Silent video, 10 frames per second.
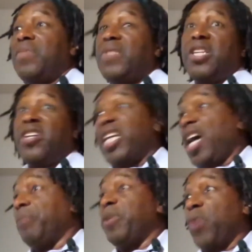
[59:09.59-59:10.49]
their
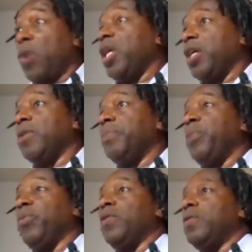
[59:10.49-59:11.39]
economy rolling with
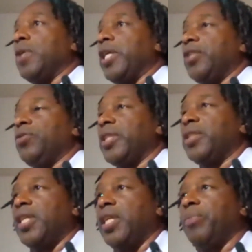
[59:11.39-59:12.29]
people who are
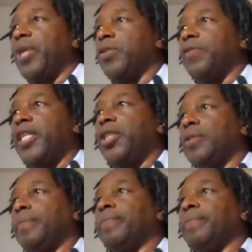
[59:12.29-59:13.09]
interested in preservation.